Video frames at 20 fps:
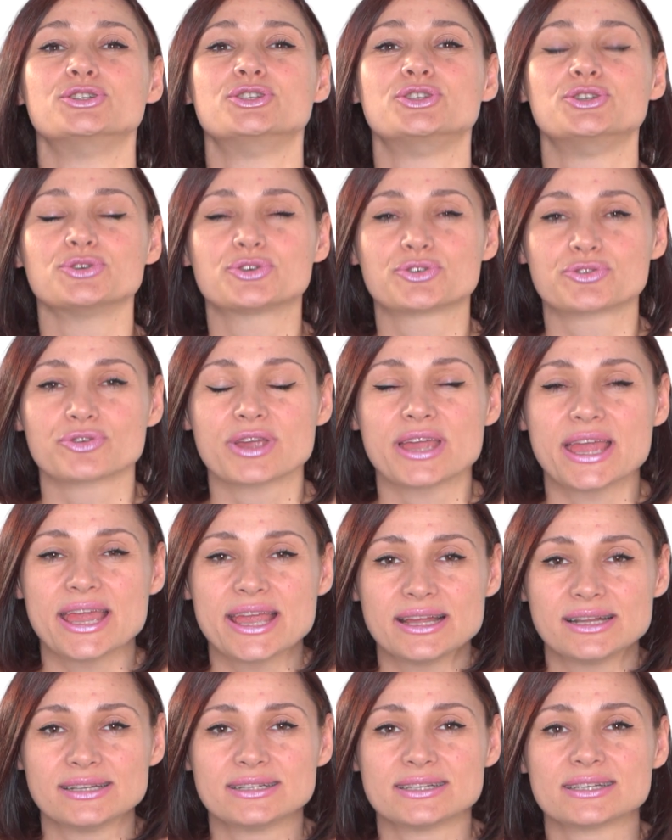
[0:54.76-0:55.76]
to
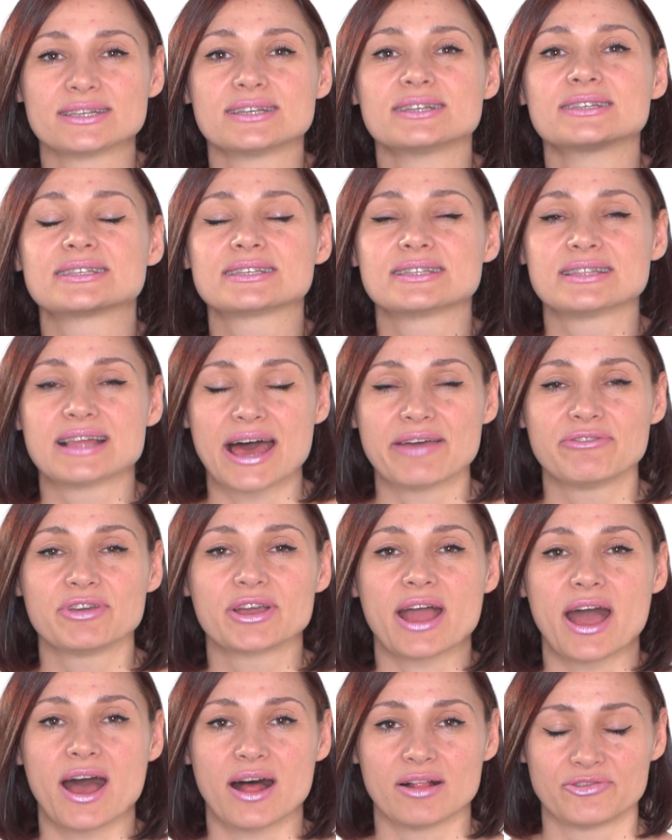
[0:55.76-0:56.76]
create
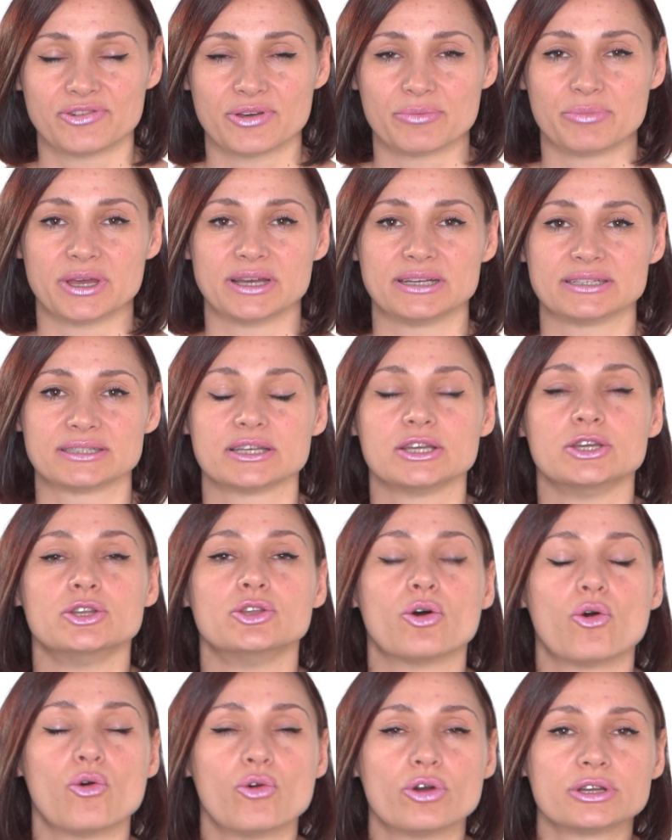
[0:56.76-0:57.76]
Slavic alphabet in
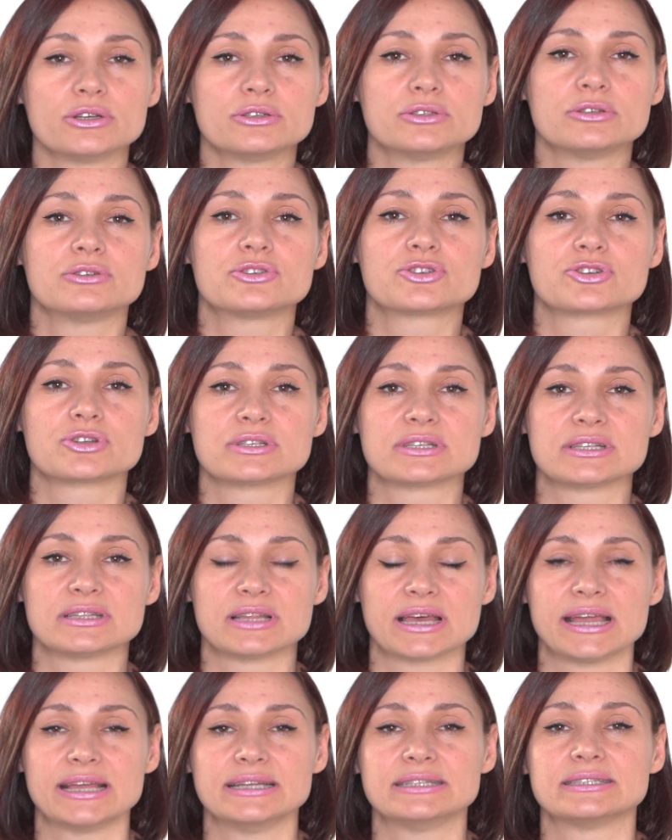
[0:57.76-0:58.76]
order to
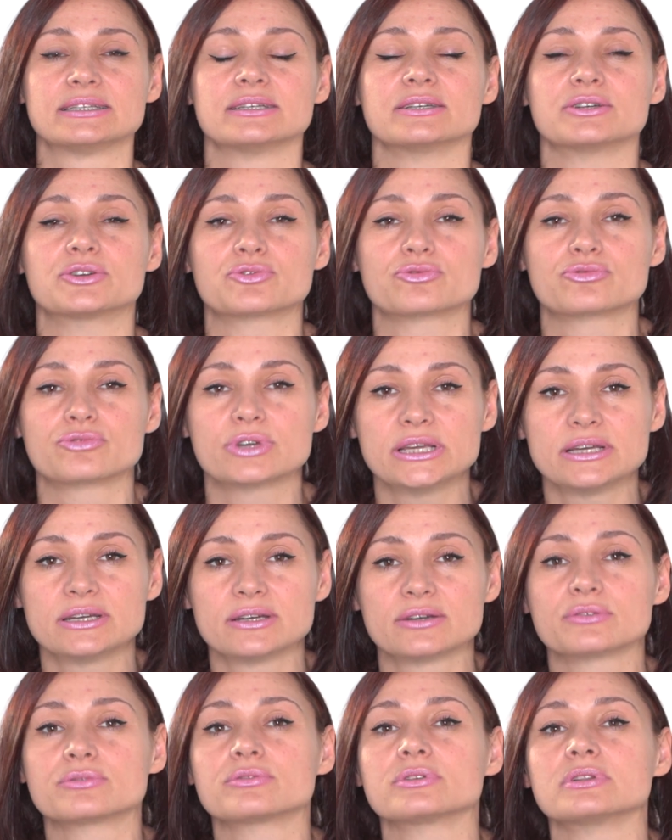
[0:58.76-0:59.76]
translate Greek
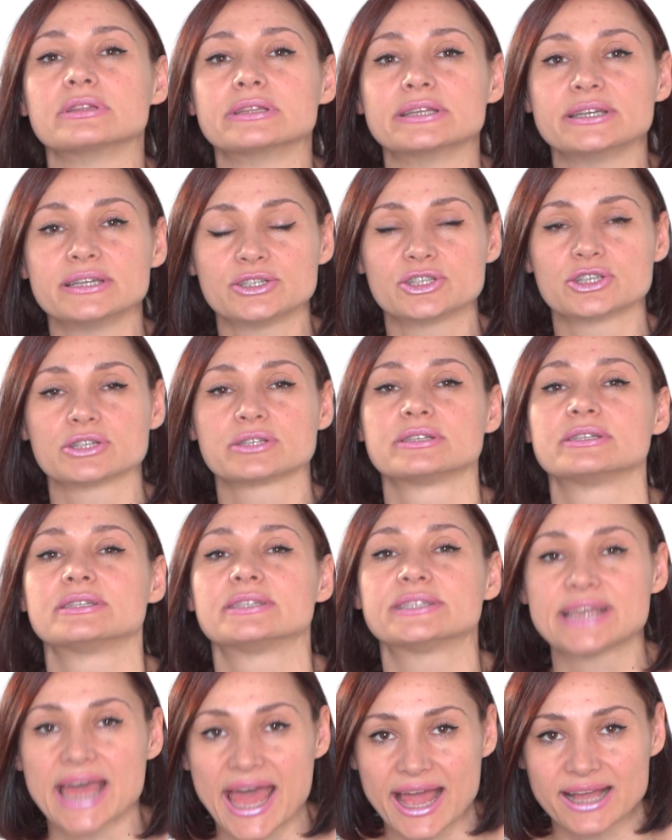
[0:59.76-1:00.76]
religious
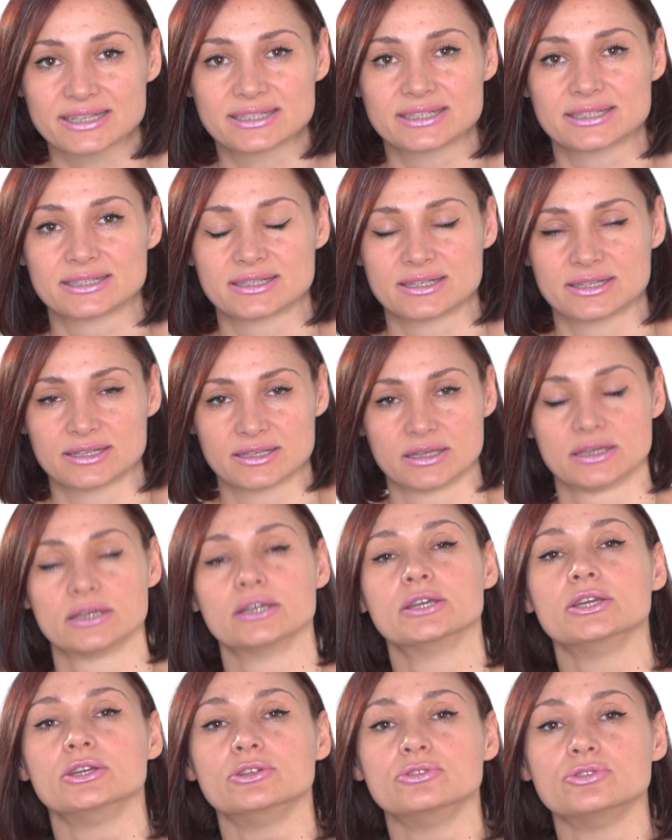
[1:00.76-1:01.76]
texts
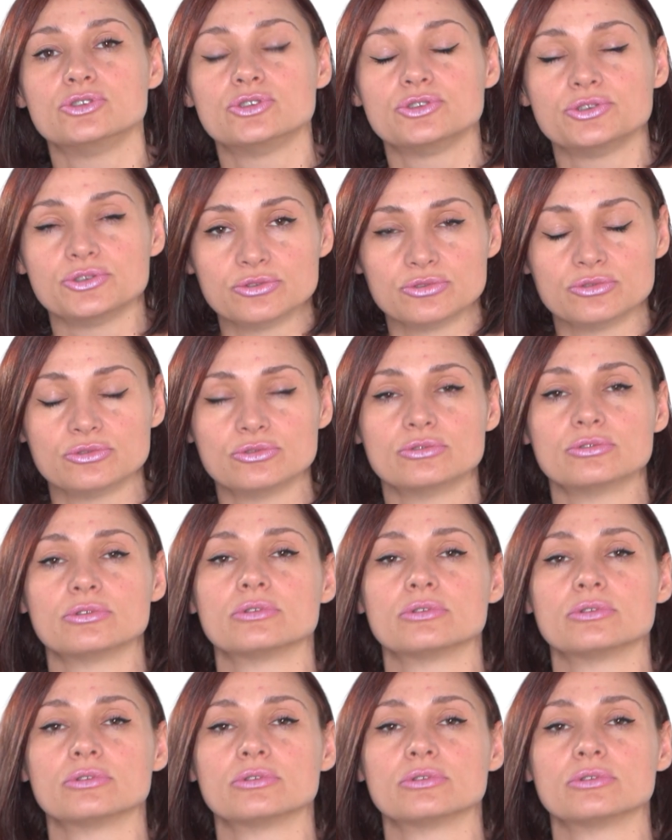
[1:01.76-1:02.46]
into